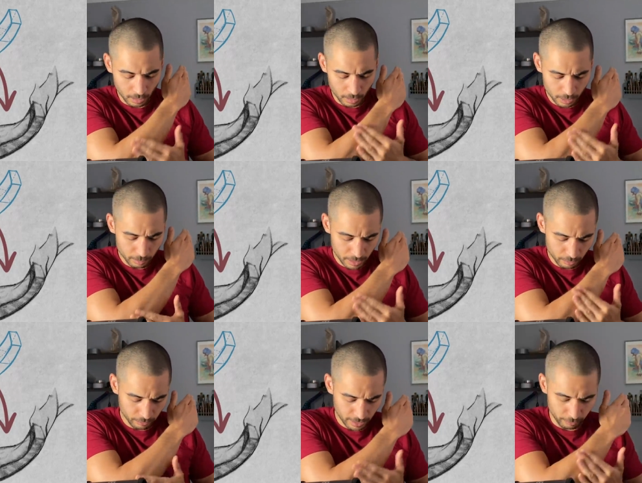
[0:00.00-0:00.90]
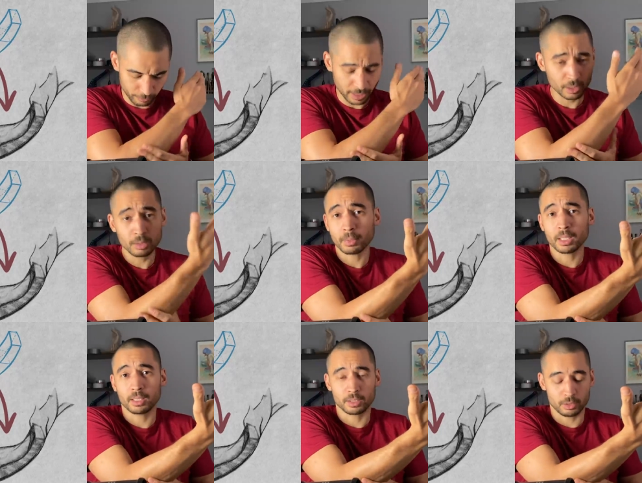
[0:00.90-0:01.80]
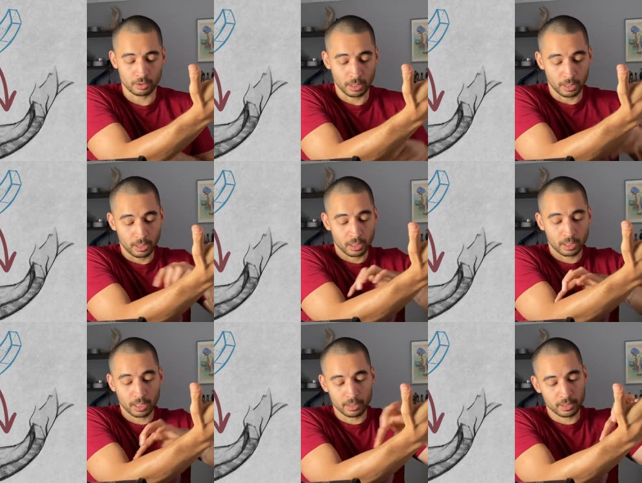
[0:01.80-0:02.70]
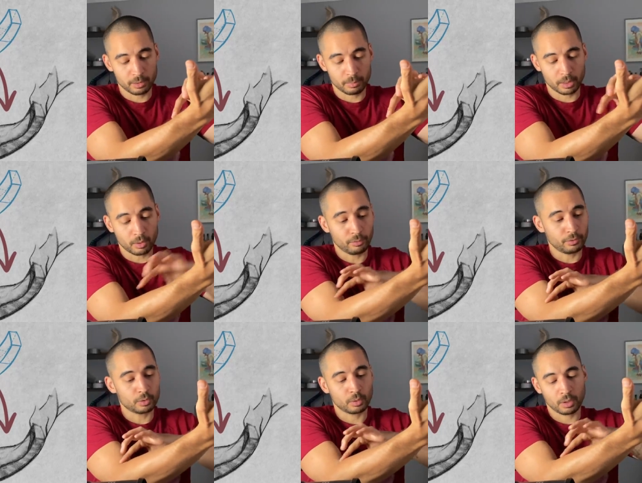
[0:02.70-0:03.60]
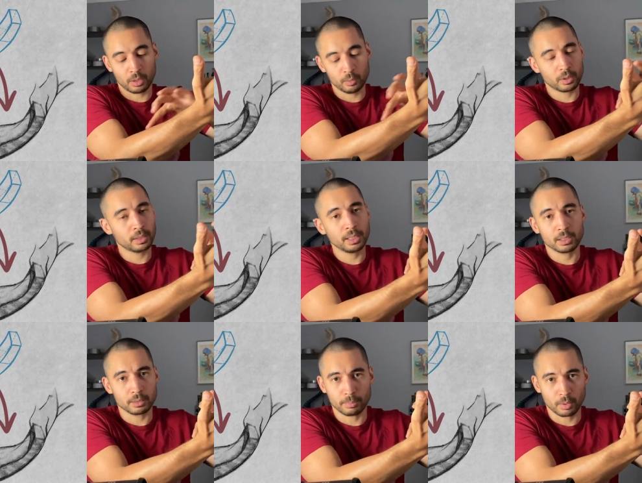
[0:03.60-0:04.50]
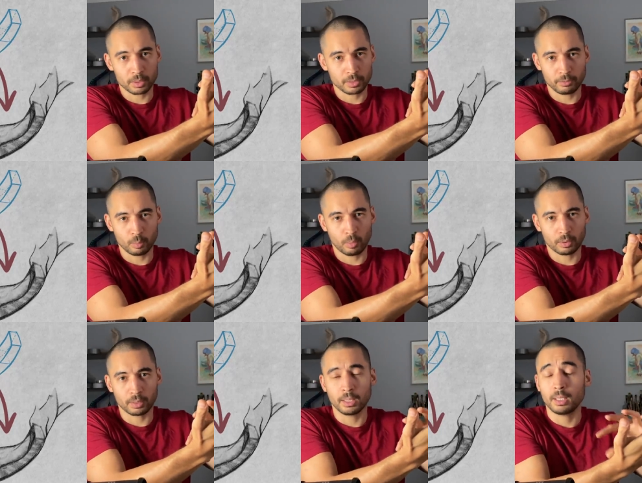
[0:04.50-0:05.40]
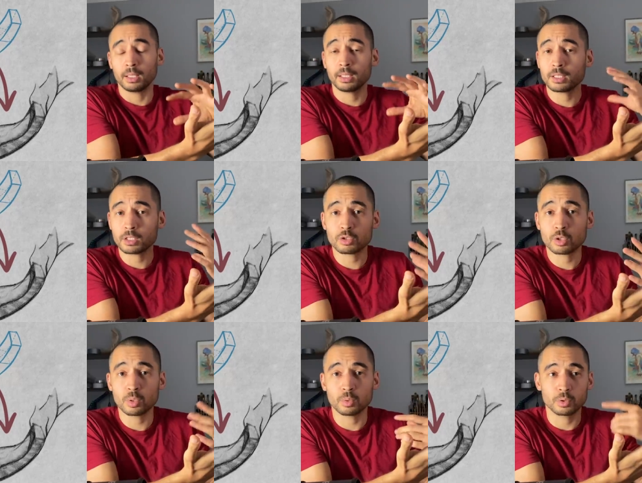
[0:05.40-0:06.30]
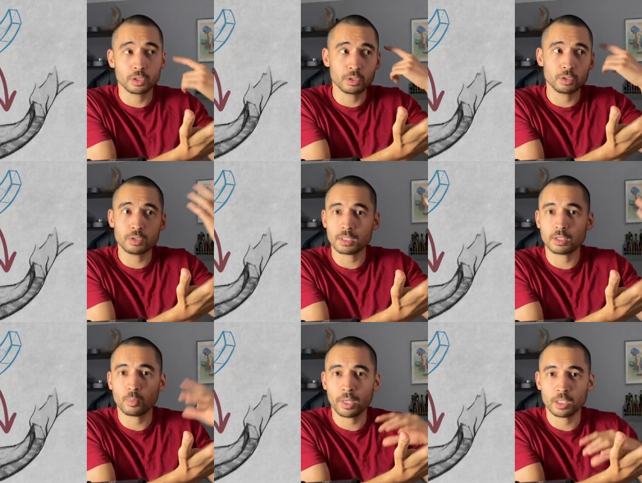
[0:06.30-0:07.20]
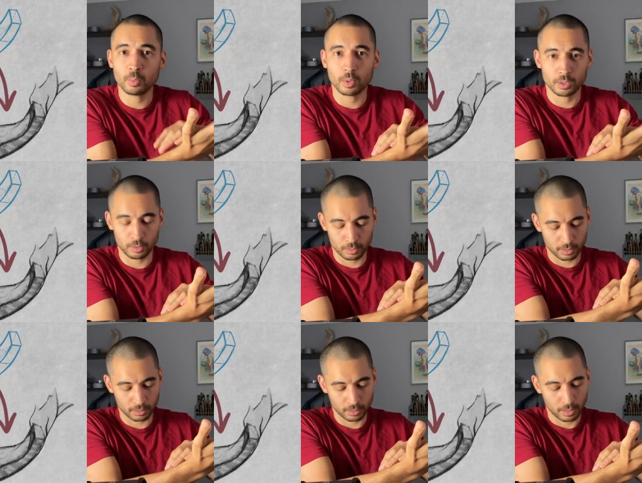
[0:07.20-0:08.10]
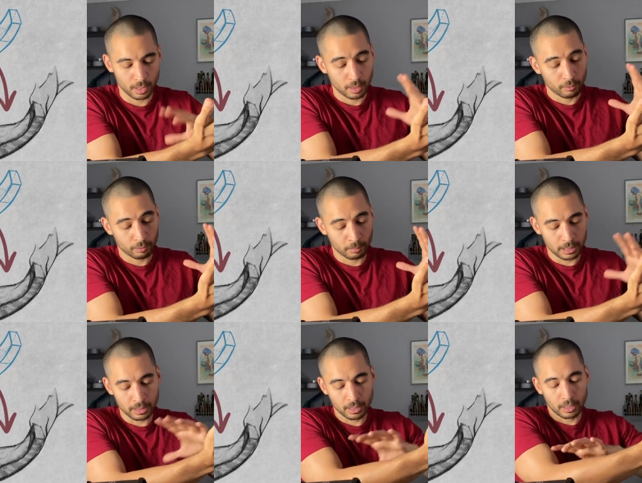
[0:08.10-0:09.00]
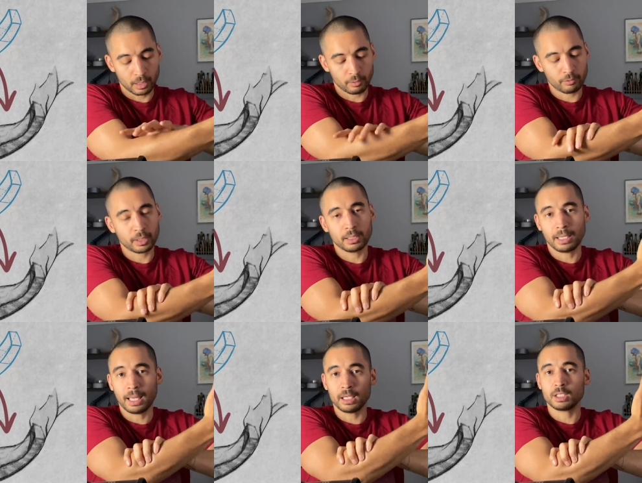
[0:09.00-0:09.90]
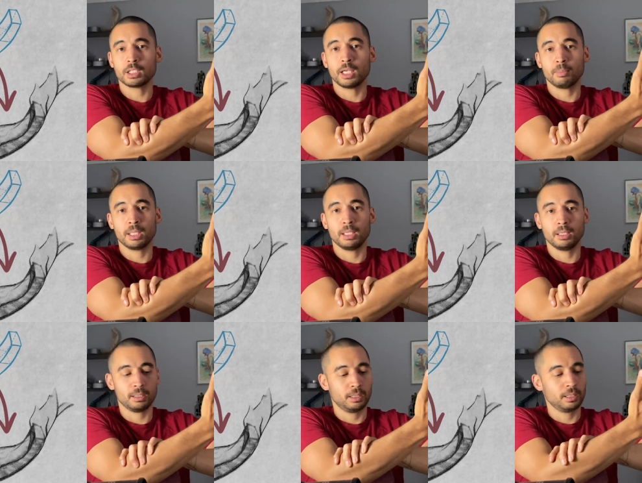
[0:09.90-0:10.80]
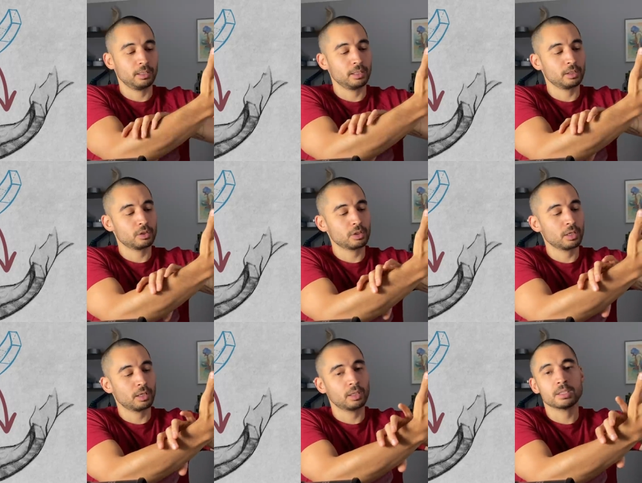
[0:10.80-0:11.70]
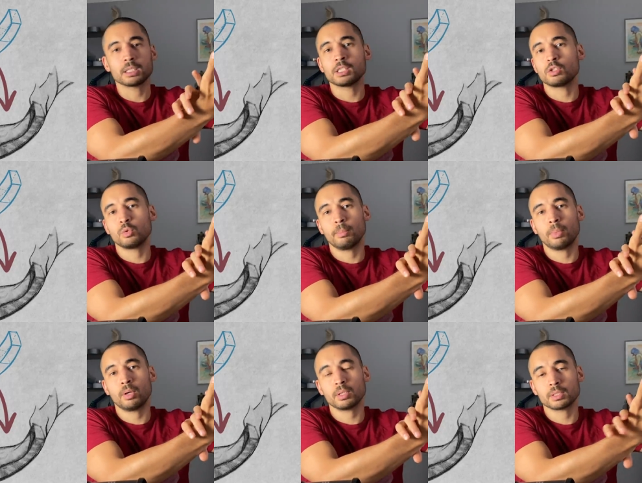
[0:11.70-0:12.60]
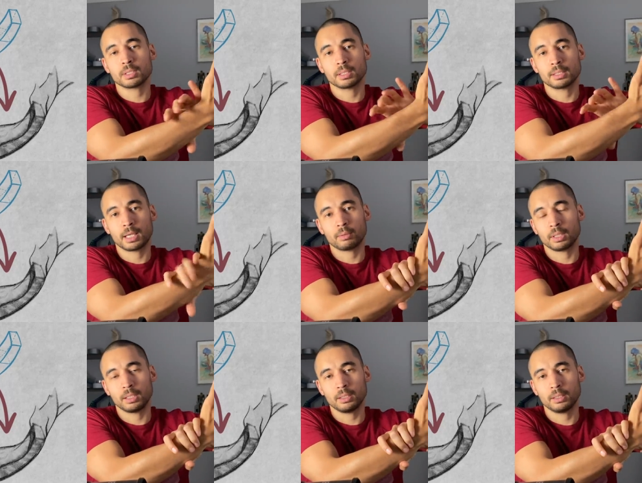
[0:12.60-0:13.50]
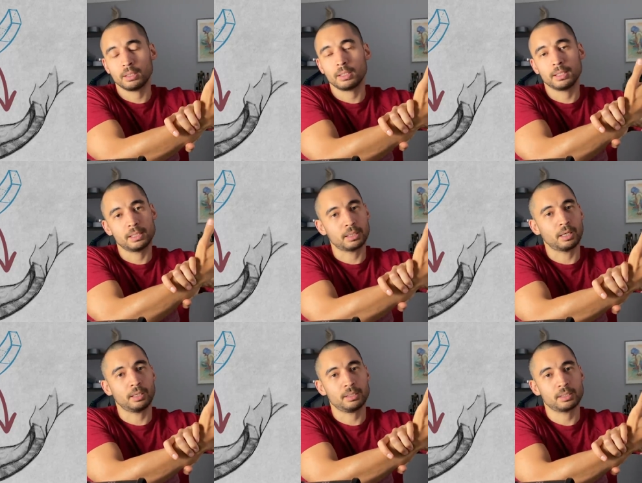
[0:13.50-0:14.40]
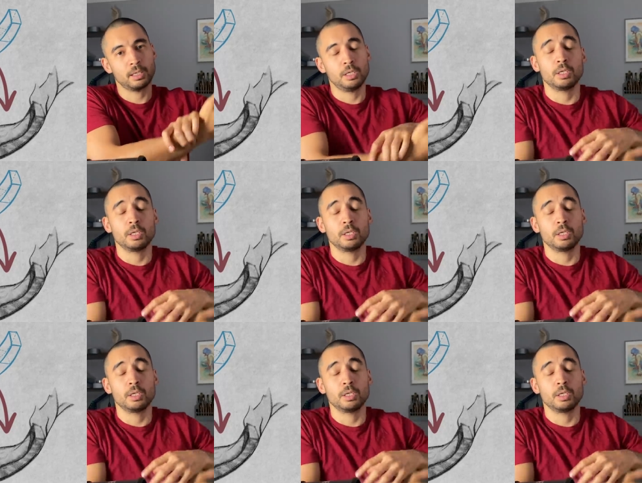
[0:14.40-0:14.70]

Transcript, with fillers: and this bit's fairly flat, you might like to cut this bit off and draw the whole thing as a box if you want. It's a tool, you use it the way you want to use it. For me, I find an egg shape here that turns into a box down here is nice.